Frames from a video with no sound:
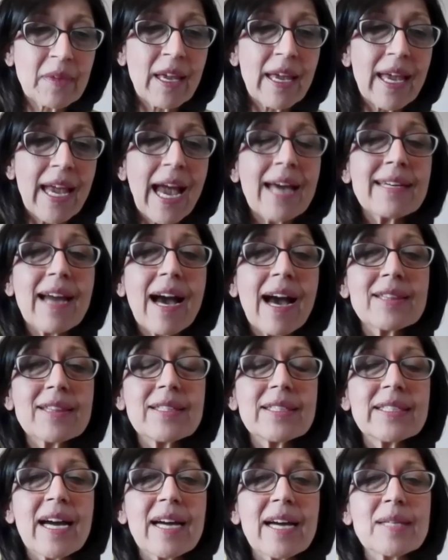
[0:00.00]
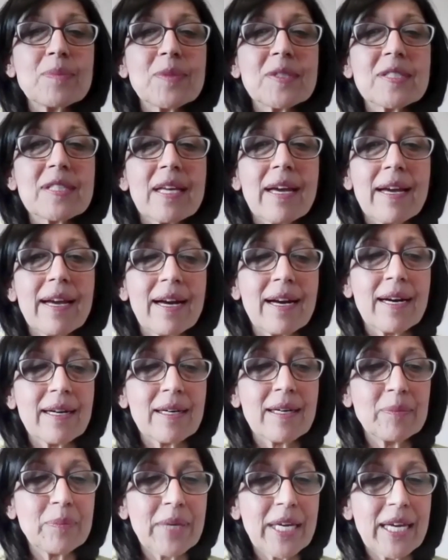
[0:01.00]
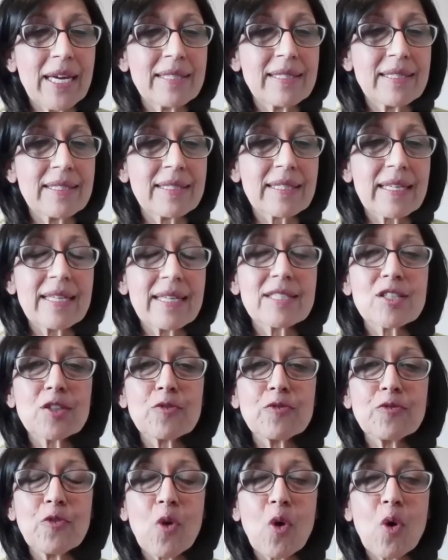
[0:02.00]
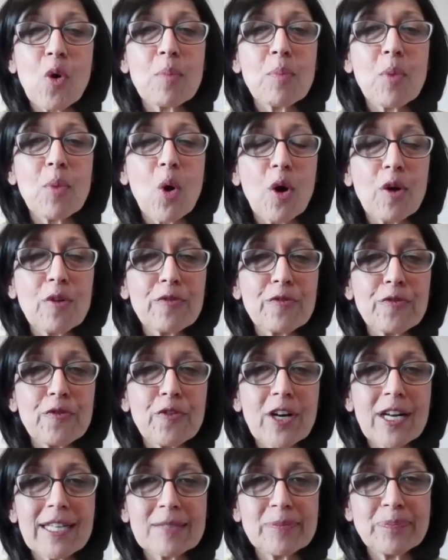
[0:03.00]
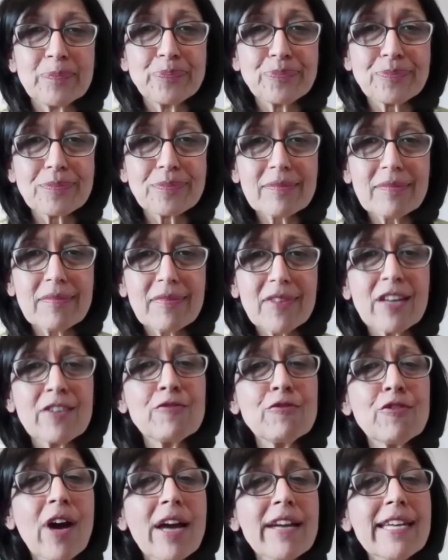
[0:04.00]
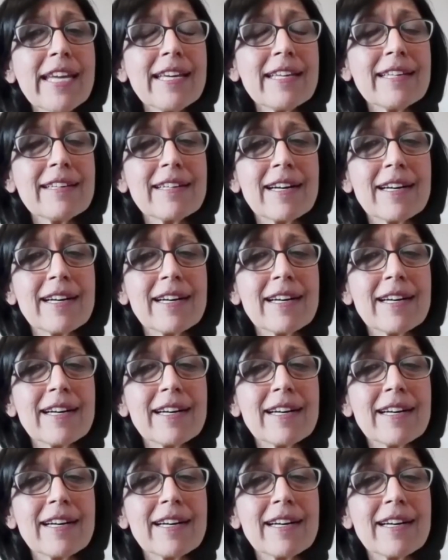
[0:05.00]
And other times, it's a form of running